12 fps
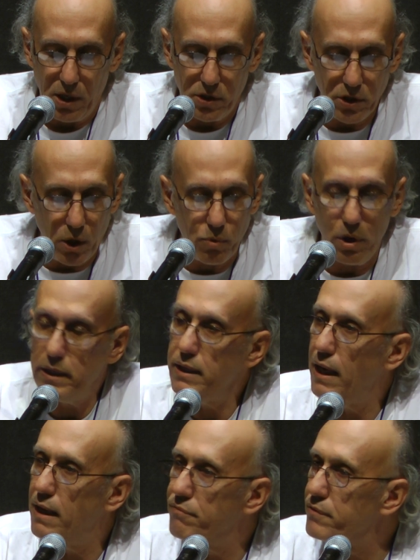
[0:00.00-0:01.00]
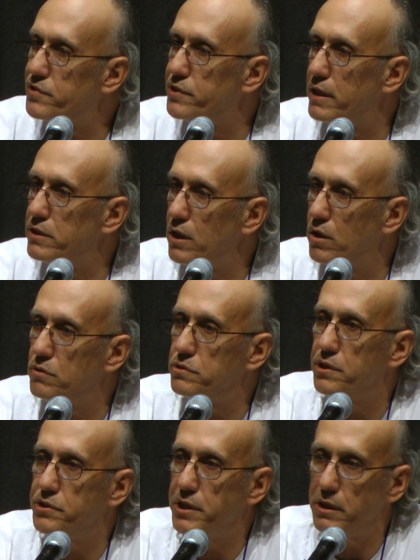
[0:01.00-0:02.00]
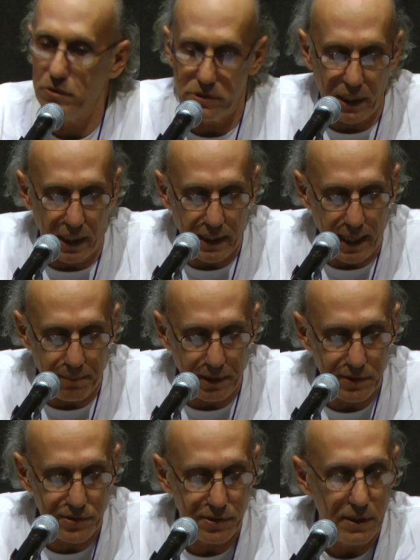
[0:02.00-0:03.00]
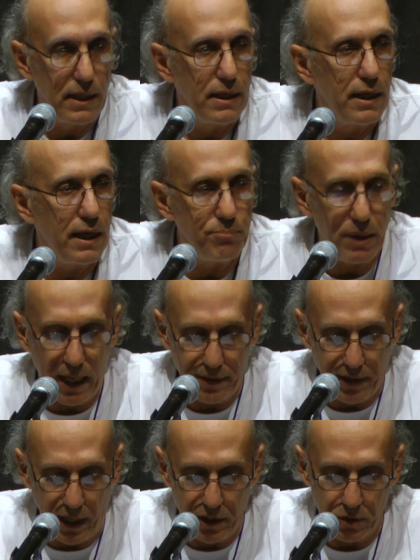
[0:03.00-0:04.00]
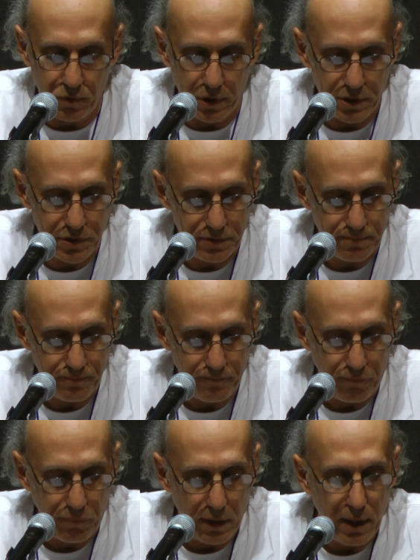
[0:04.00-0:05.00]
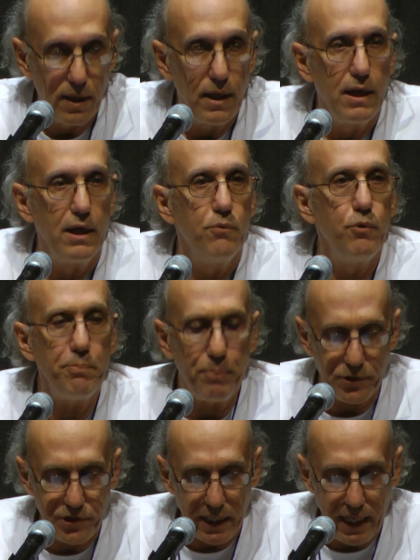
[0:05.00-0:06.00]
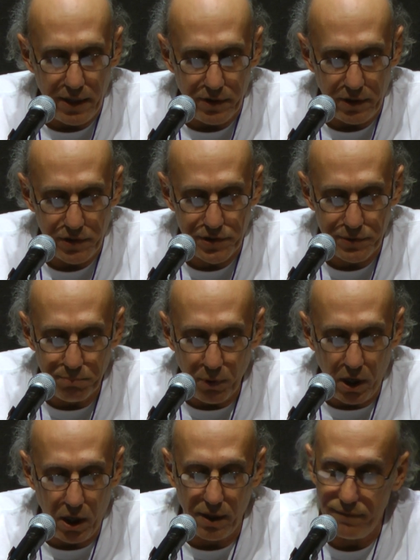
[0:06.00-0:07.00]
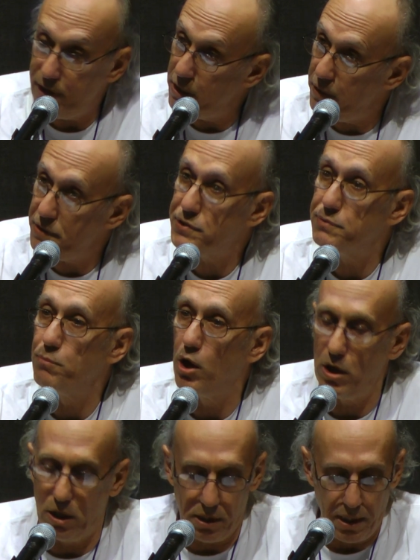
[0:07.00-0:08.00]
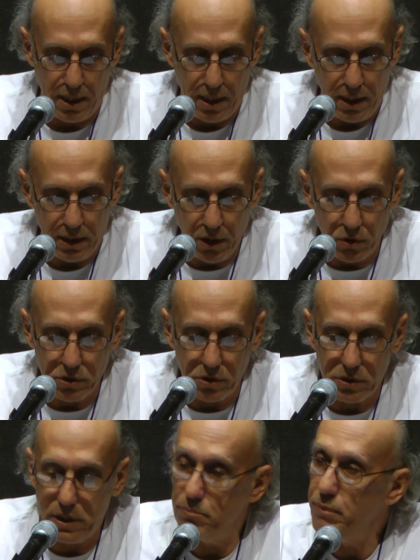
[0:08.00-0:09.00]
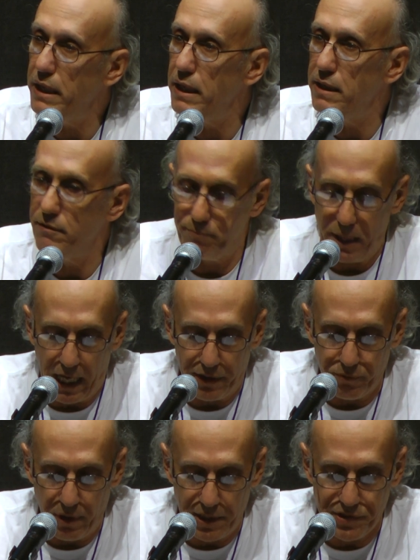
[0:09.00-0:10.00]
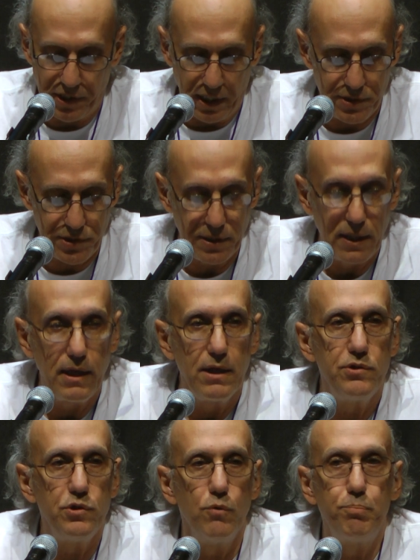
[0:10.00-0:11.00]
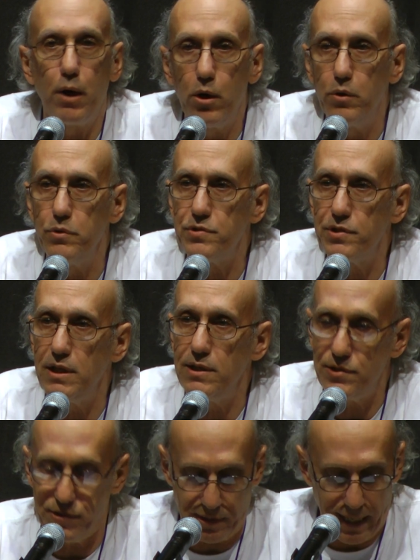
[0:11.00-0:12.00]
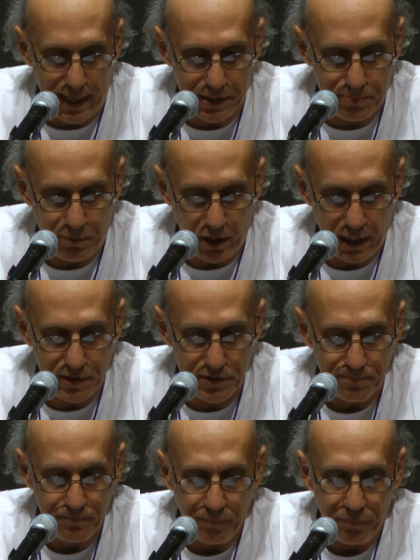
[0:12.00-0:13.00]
No one ever said no to General Dynamics and Bath Iron Works. We put together a small, very small, local committee of Bath residents to oppose these tax breaks.